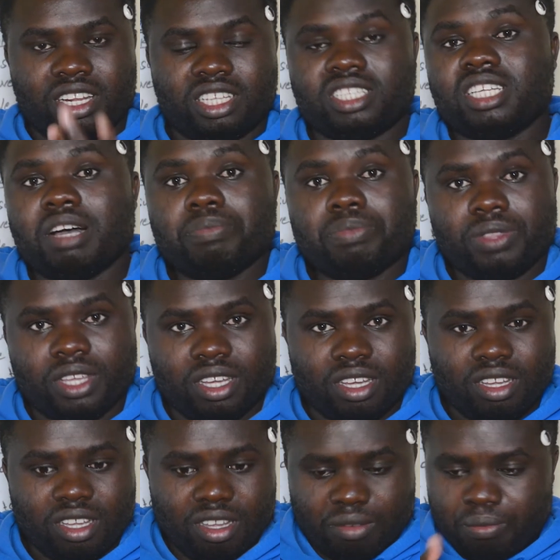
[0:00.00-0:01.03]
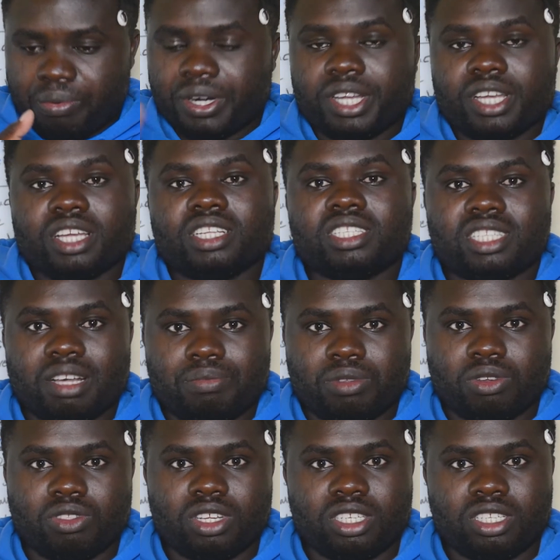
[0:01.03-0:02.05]
there is something bringing
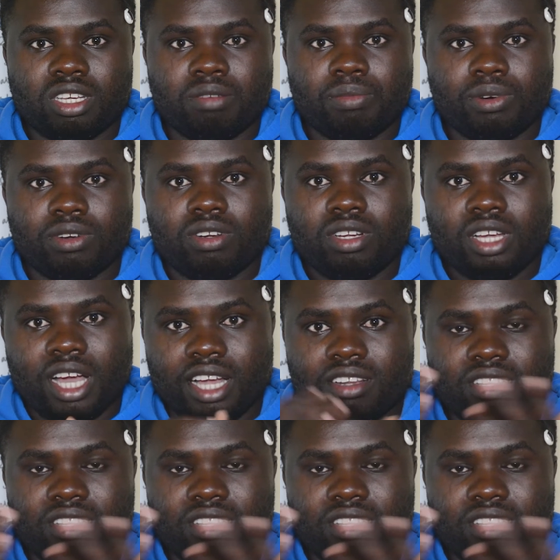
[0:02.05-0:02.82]
something on the table.